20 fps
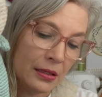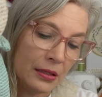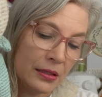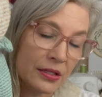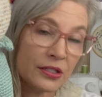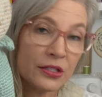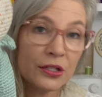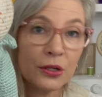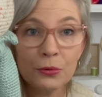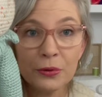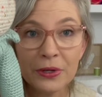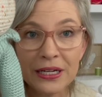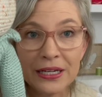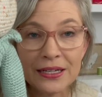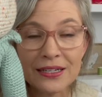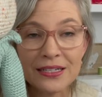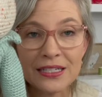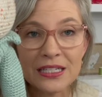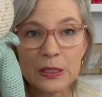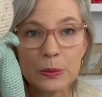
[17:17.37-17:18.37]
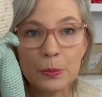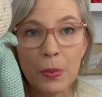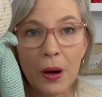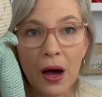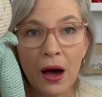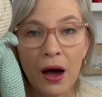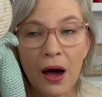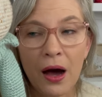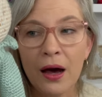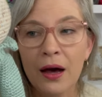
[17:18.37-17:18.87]
Serena
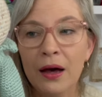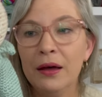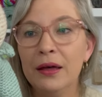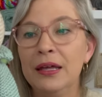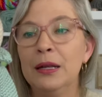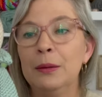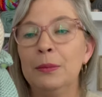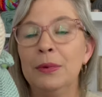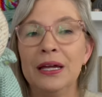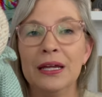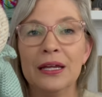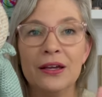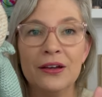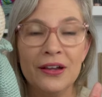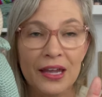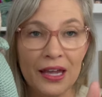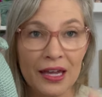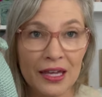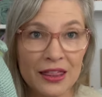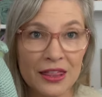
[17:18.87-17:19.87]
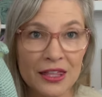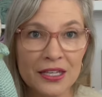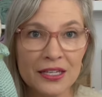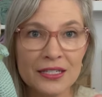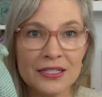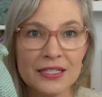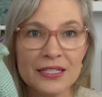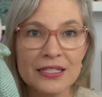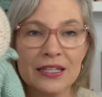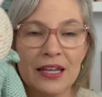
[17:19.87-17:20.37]
Spa. And I'm like, okay,
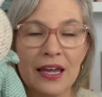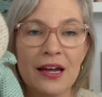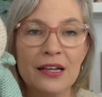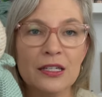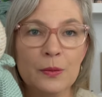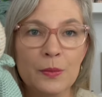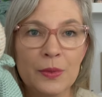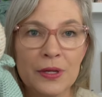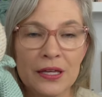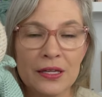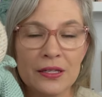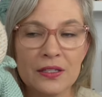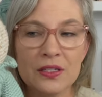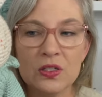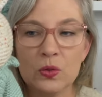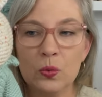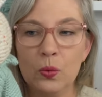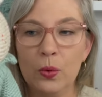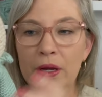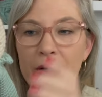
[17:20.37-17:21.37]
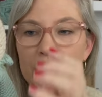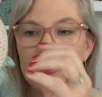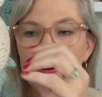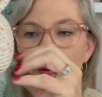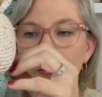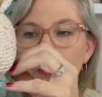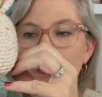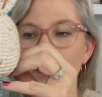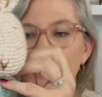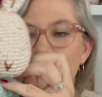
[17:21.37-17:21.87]
this has got to be his
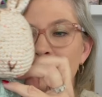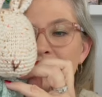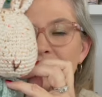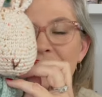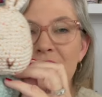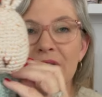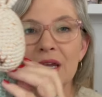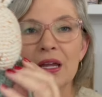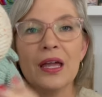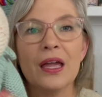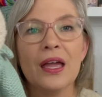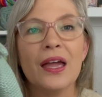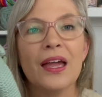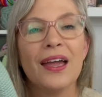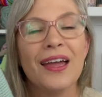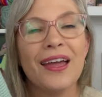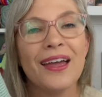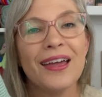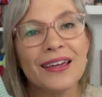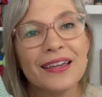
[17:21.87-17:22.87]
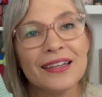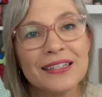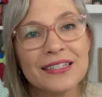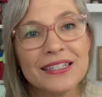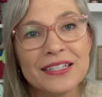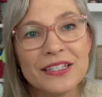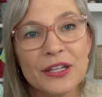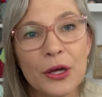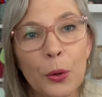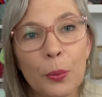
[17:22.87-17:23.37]
sweater.
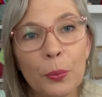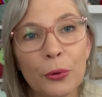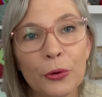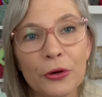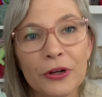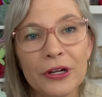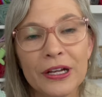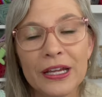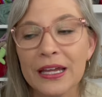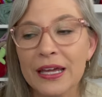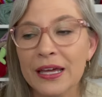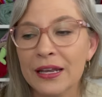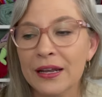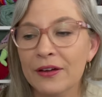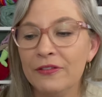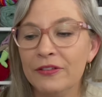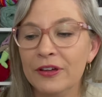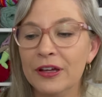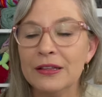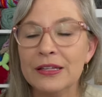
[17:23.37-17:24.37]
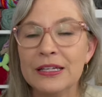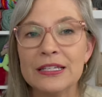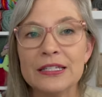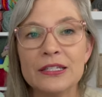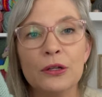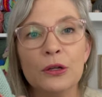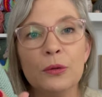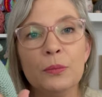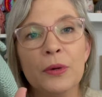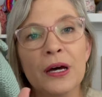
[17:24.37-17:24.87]
It's so pretty. And I found these
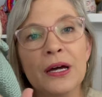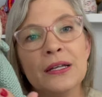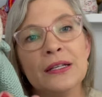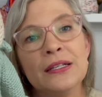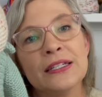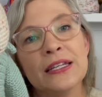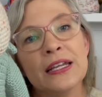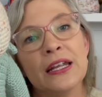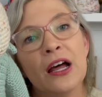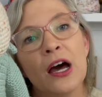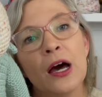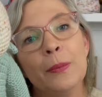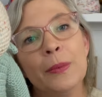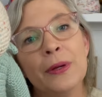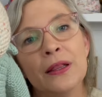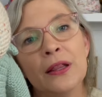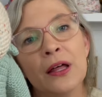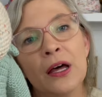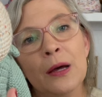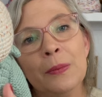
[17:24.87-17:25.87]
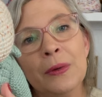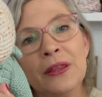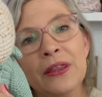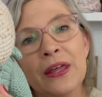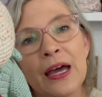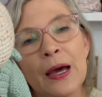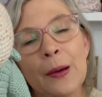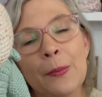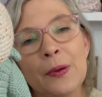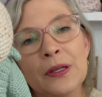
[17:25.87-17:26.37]
little buttons at Hobby Lobby. They
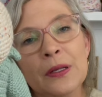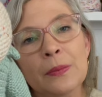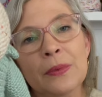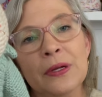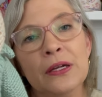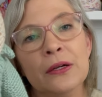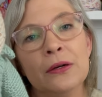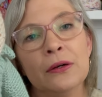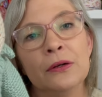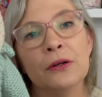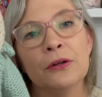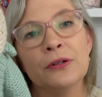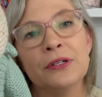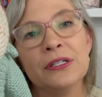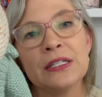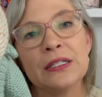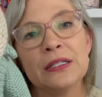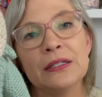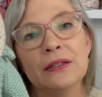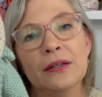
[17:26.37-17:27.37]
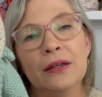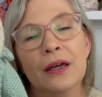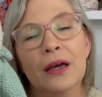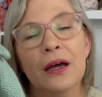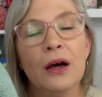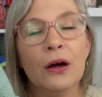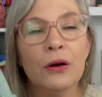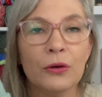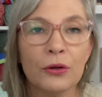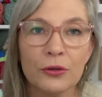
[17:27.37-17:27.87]
happen to be on Chris
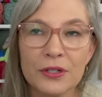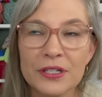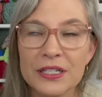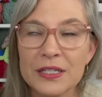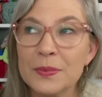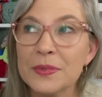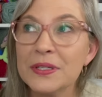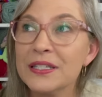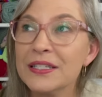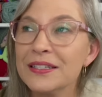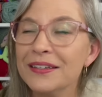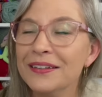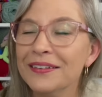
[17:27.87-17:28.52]
on Christmas.